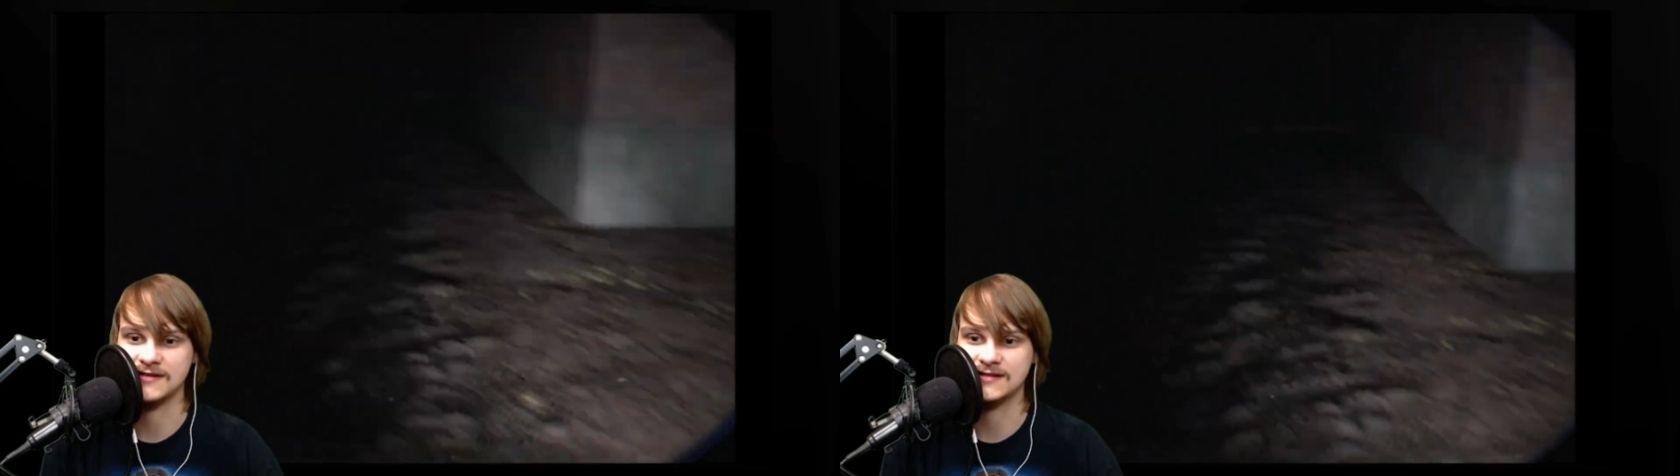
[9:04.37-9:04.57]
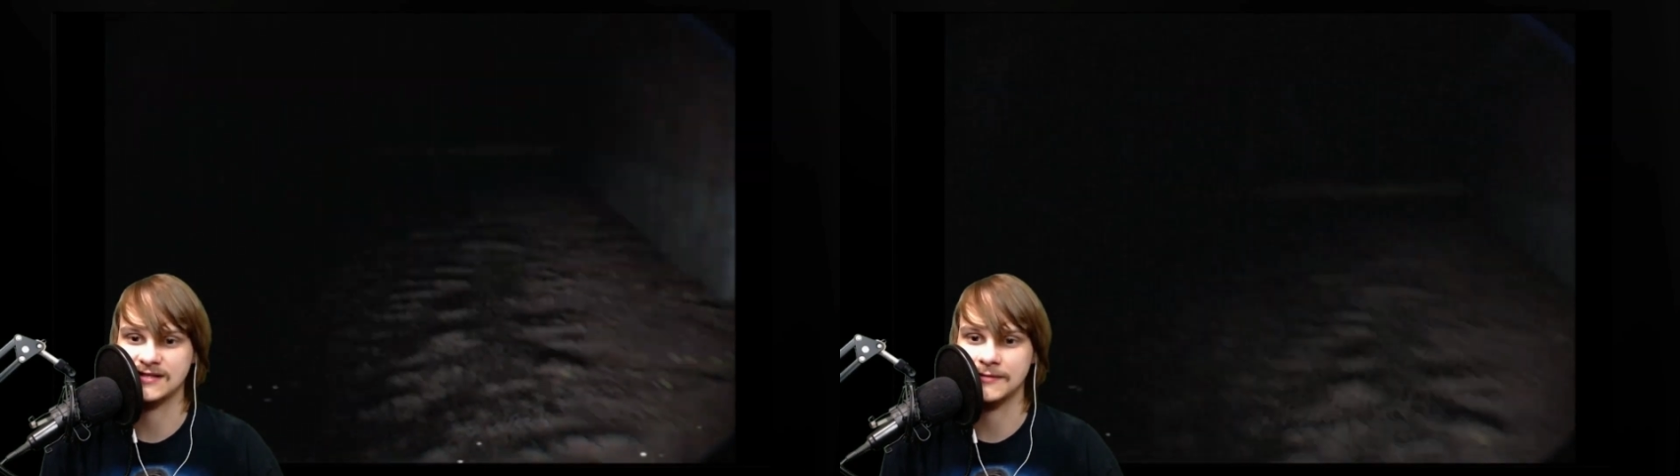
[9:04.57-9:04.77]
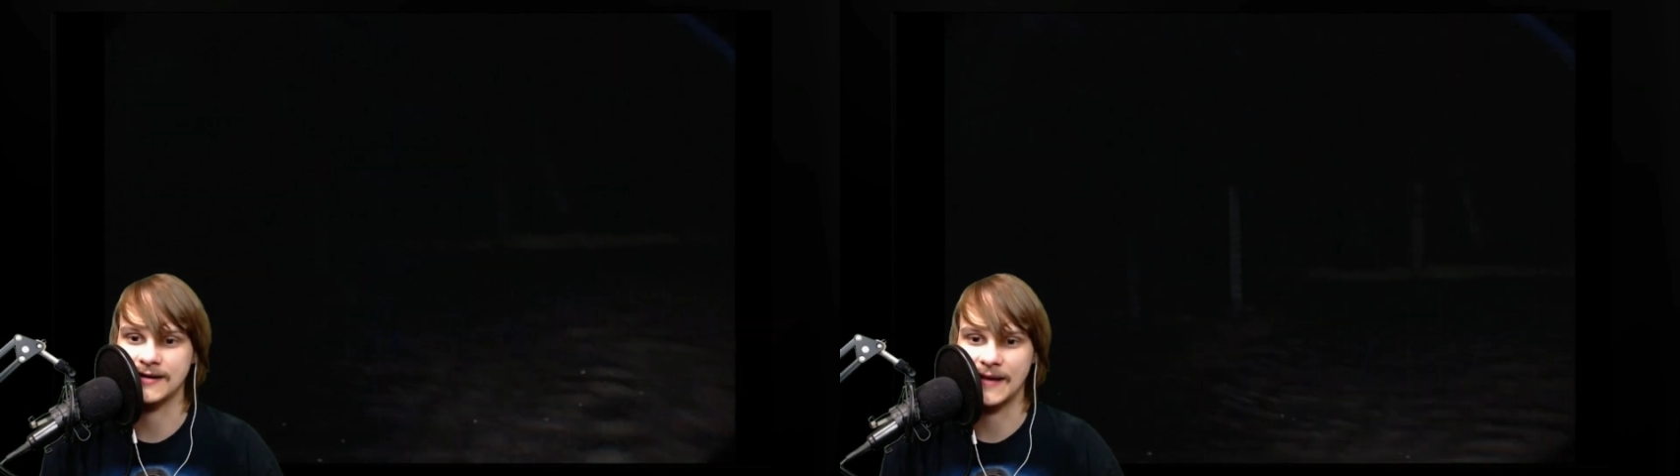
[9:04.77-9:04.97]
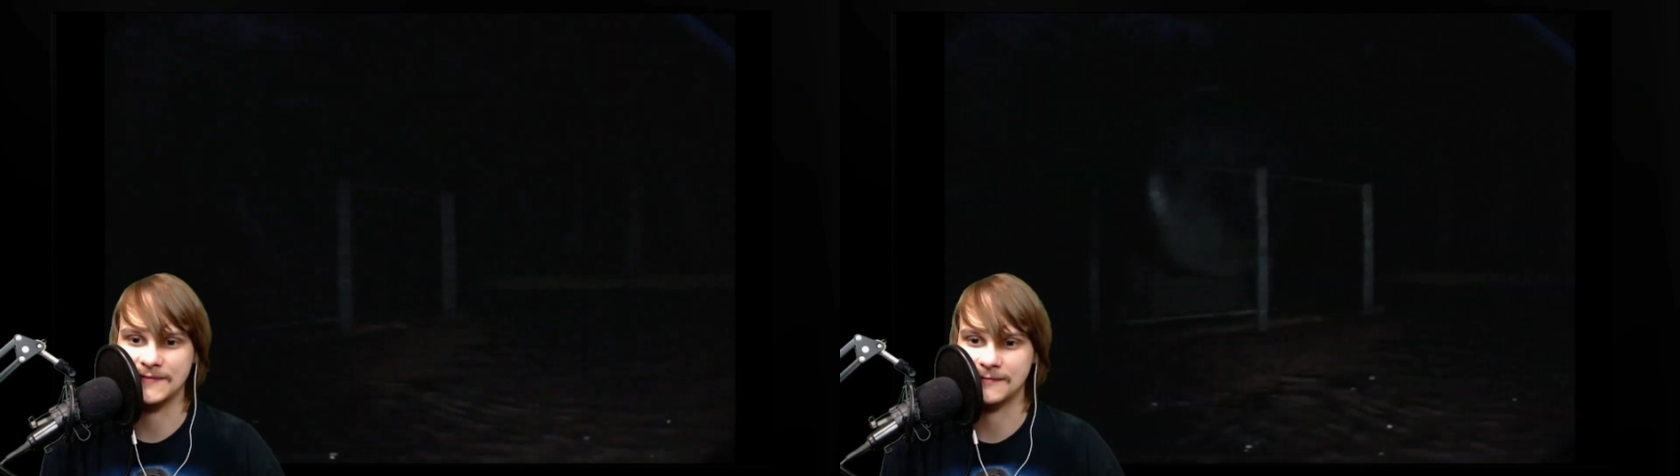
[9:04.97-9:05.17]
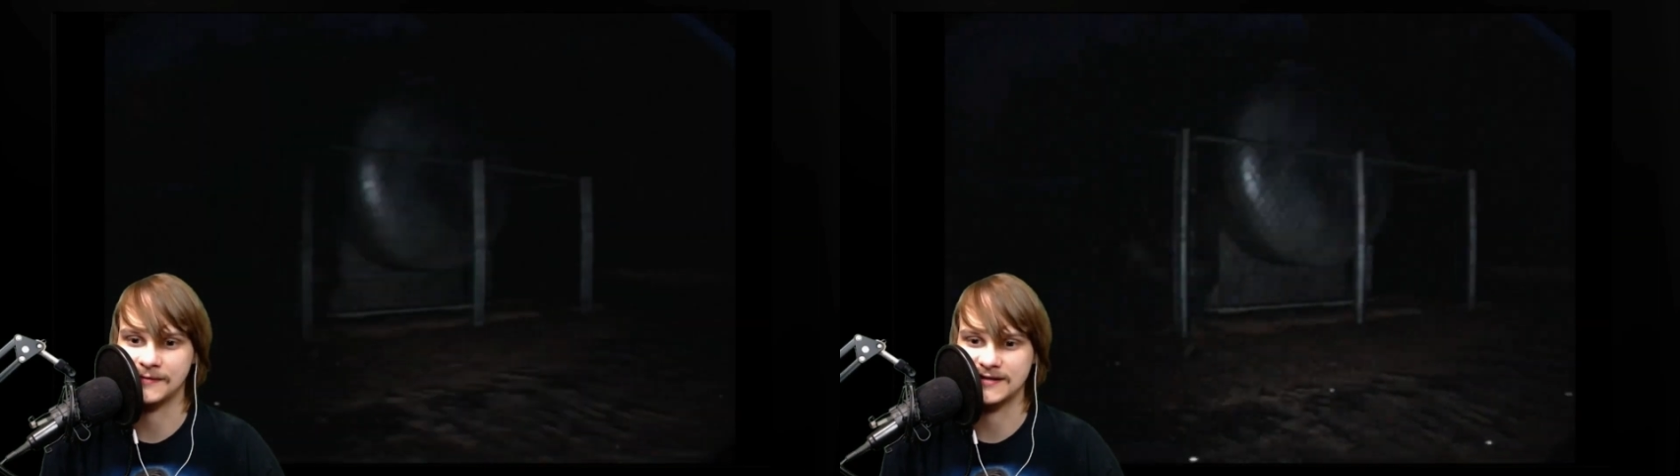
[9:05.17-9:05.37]
Slenderman games
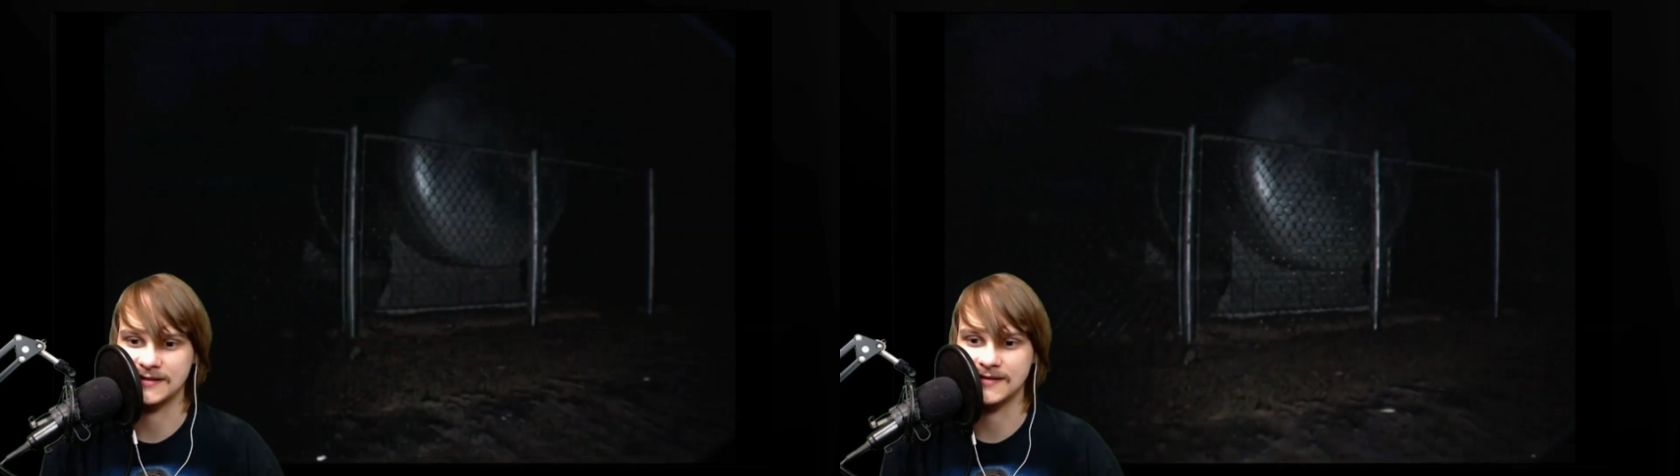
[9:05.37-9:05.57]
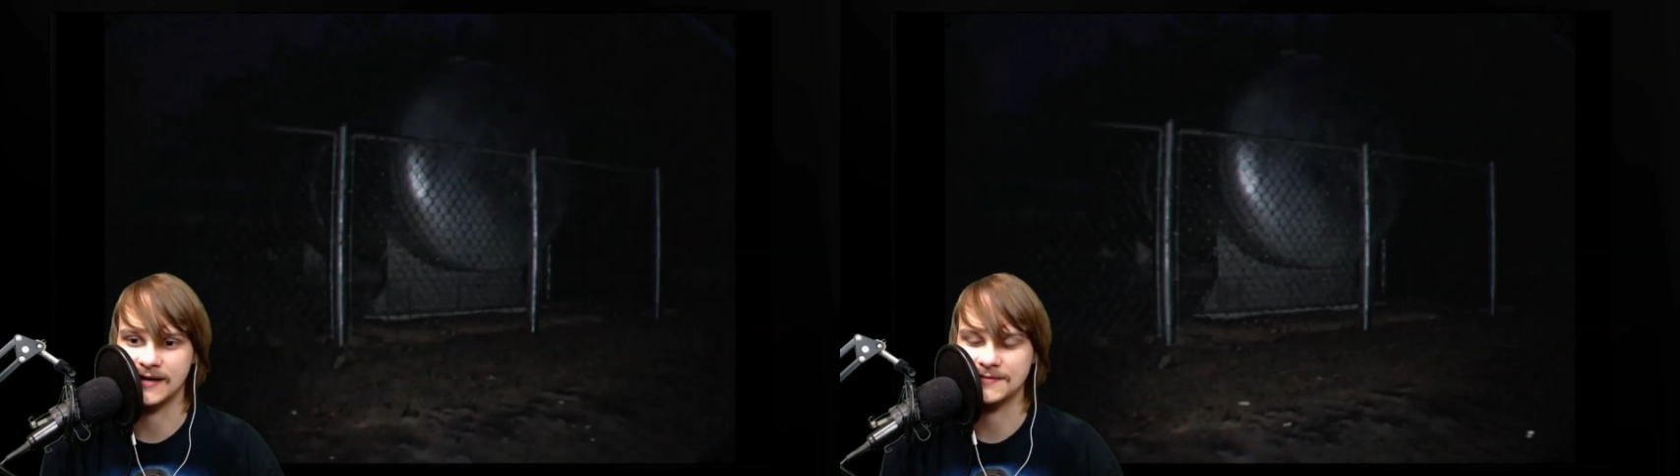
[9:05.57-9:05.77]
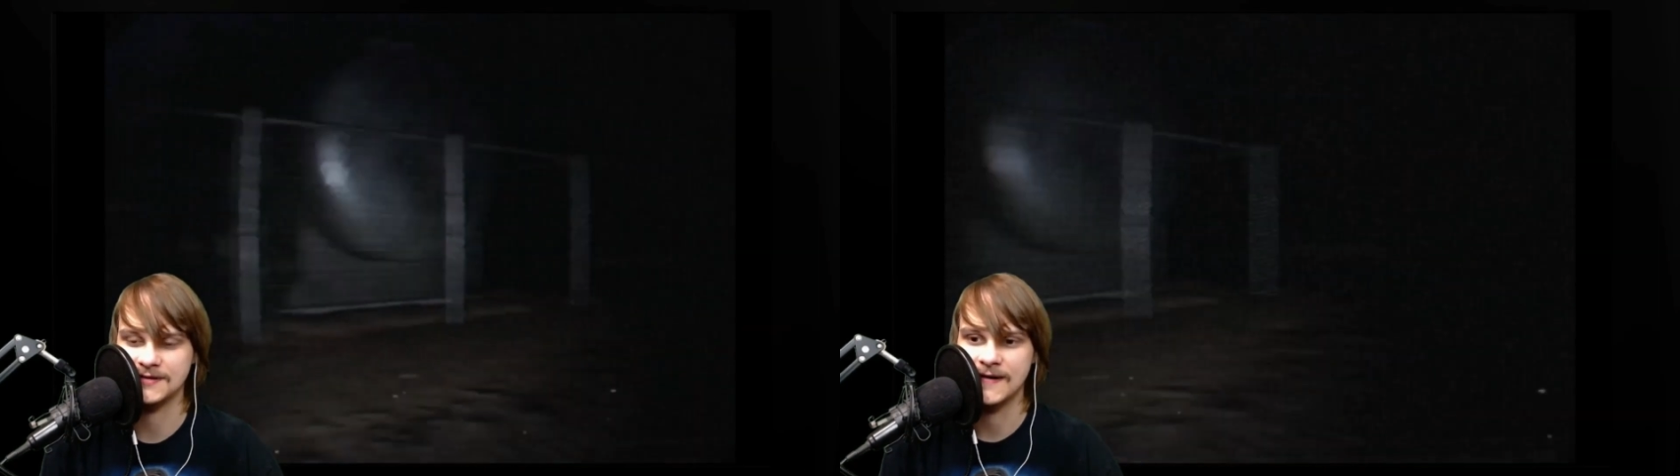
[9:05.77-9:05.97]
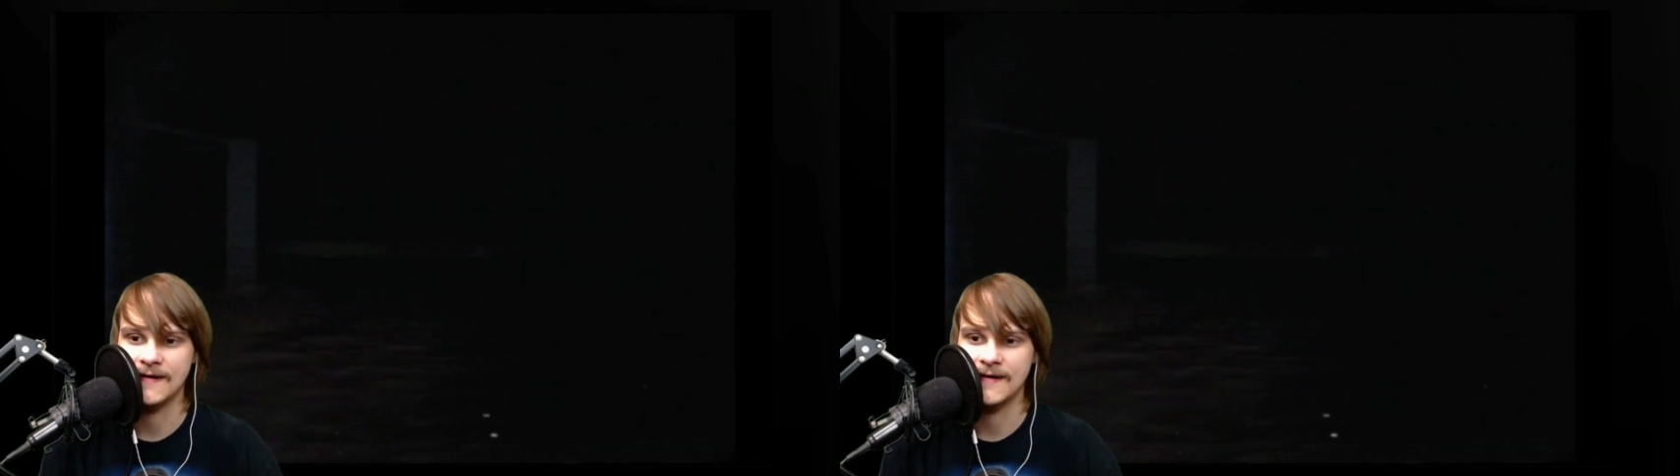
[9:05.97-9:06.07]
I play sometimes.